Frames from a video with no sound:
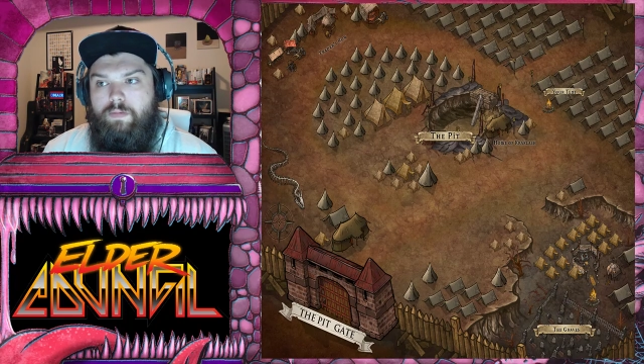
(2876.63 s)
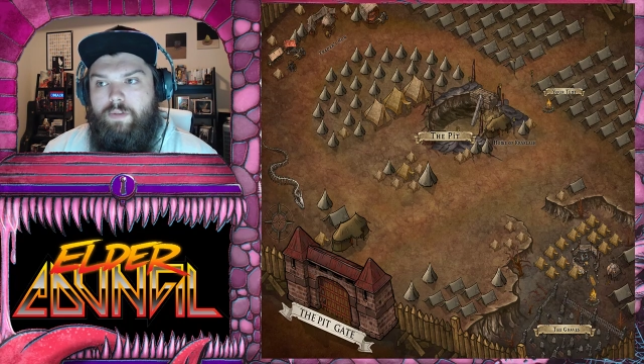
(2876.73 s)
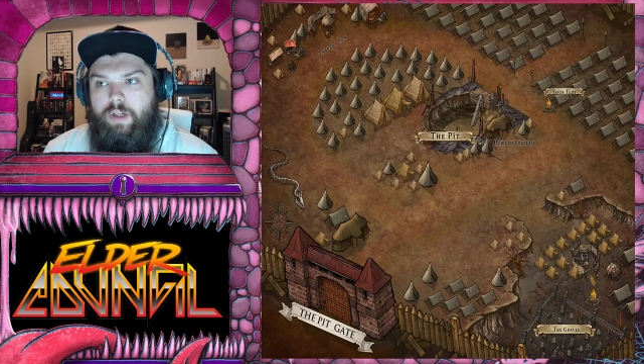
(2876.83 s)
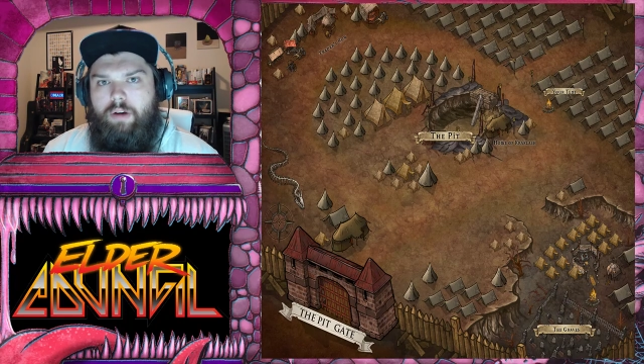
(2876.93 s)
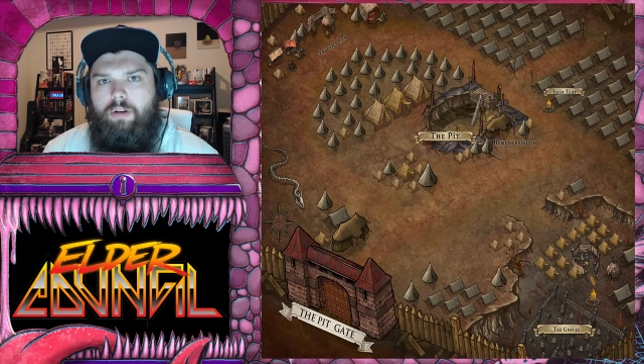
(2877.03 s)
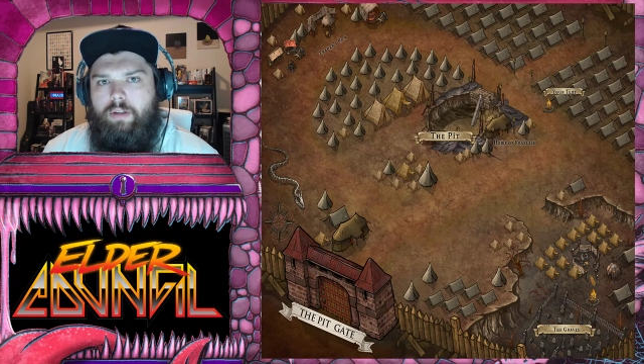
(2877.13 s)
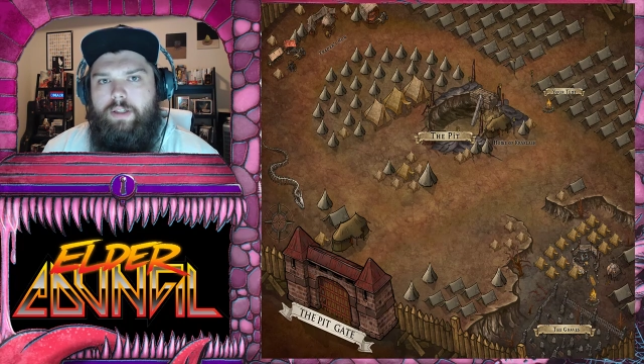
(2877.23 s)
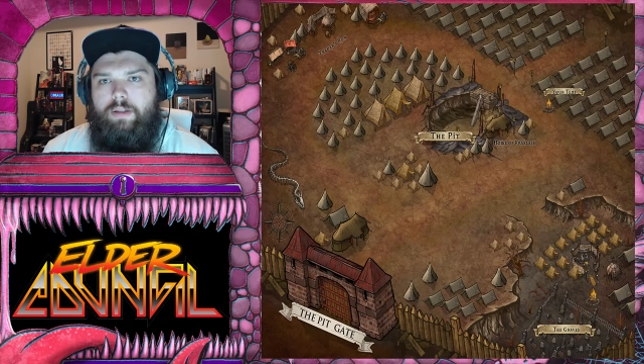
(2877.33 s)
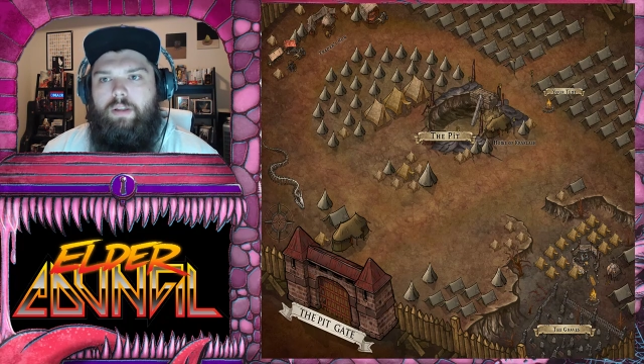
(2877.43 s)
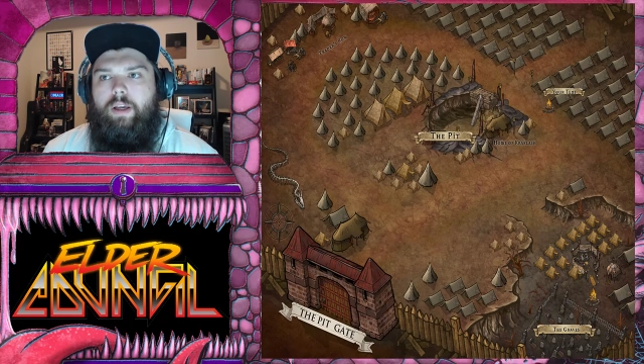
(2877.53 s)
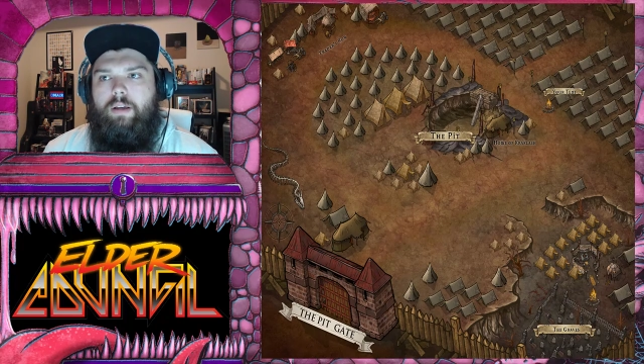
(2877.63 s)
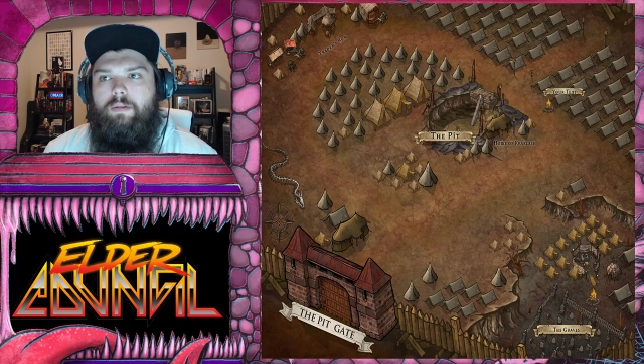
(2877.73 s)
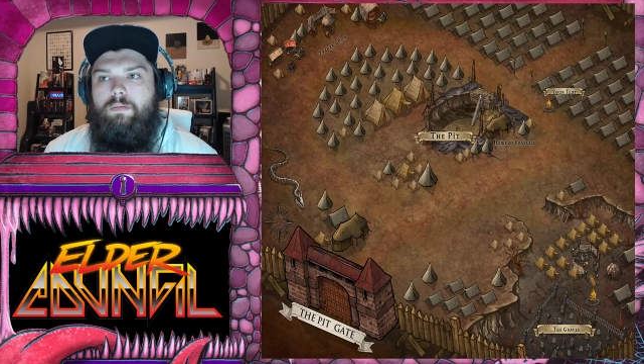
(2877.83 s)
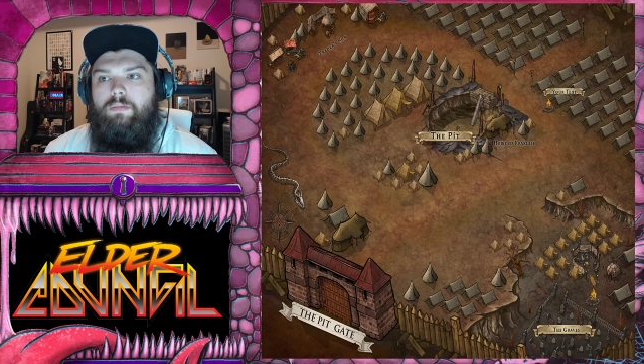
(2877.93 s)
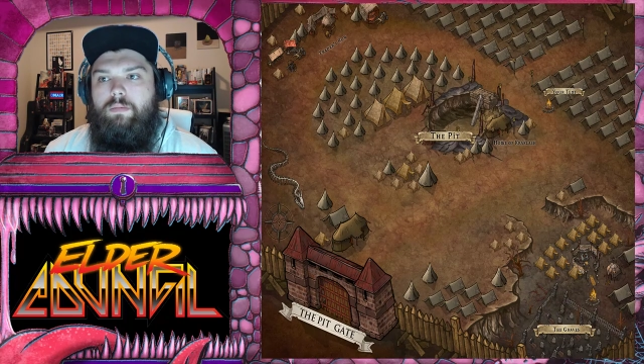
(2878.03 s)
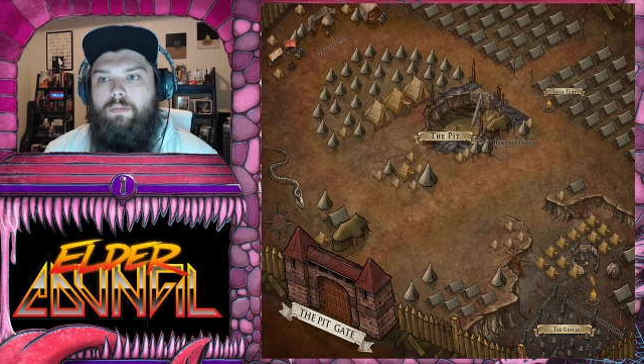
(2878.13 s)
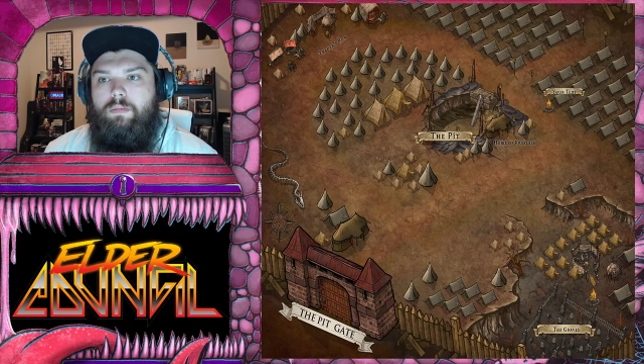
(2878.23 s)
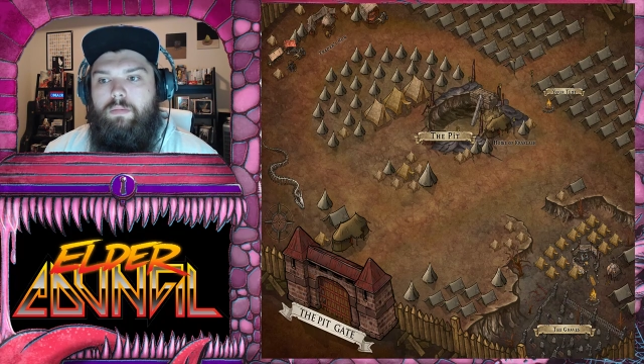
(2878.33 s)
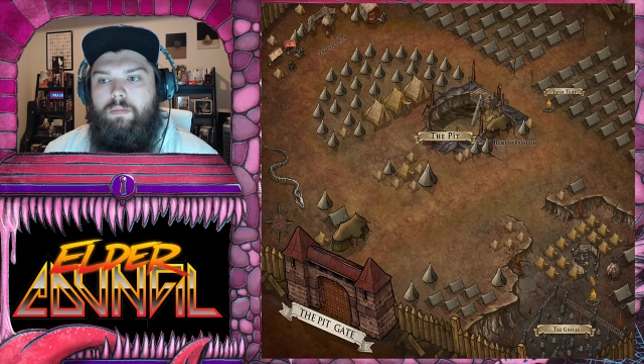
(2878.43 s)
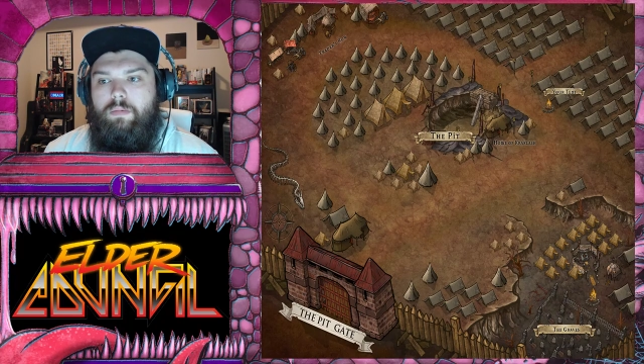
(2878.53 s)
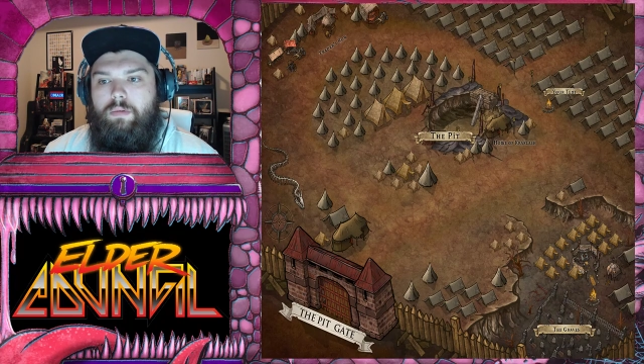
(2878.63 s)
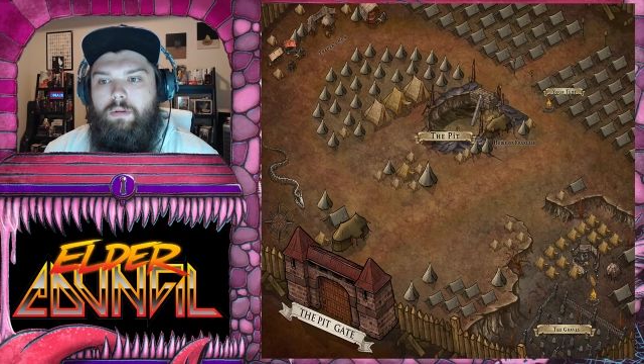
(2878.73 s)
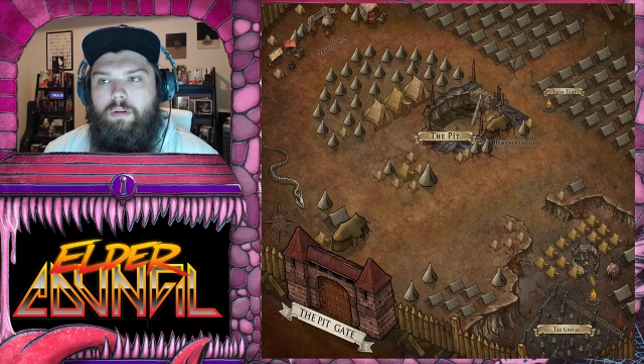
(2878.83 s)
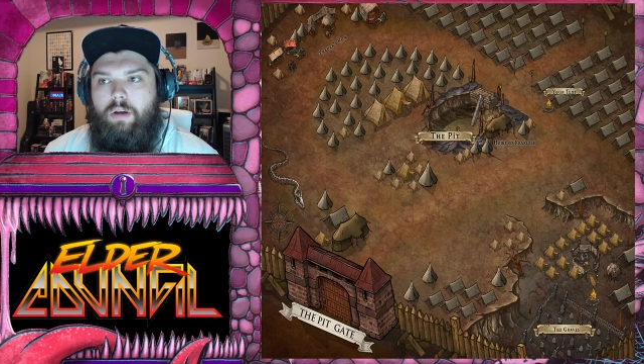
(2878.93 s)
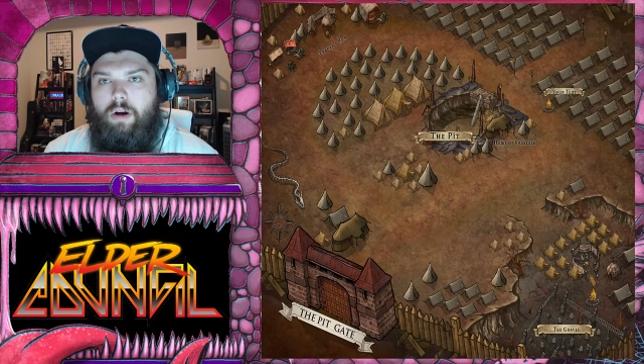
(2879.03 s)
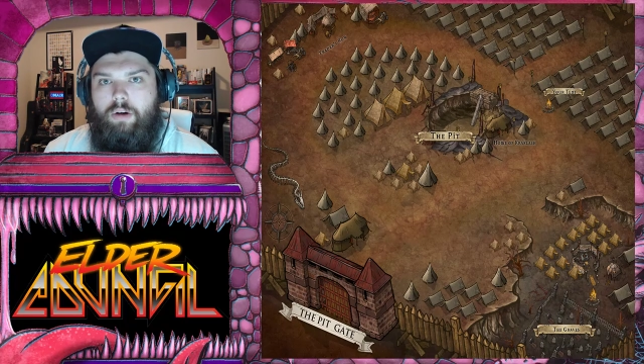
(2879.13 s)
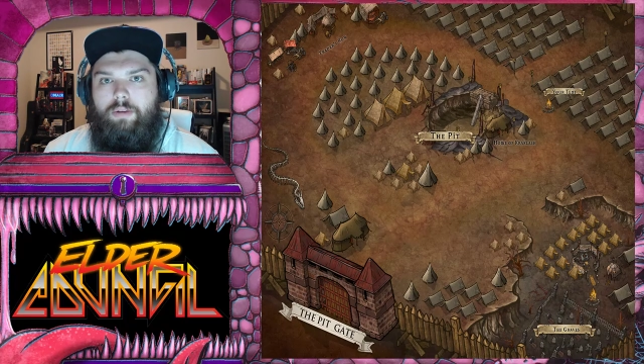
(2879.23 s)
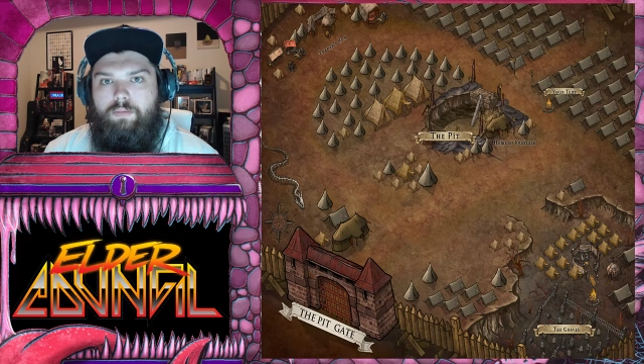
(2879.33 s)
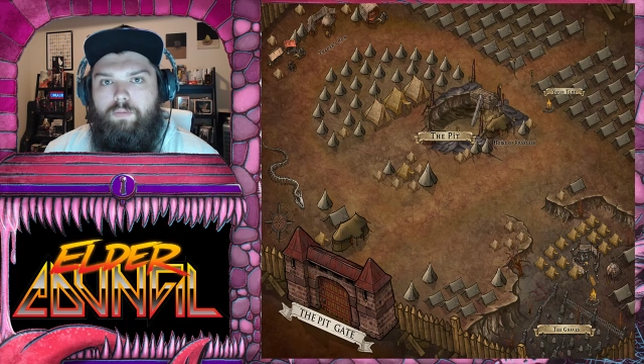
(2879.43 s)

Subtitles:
Zeril is like our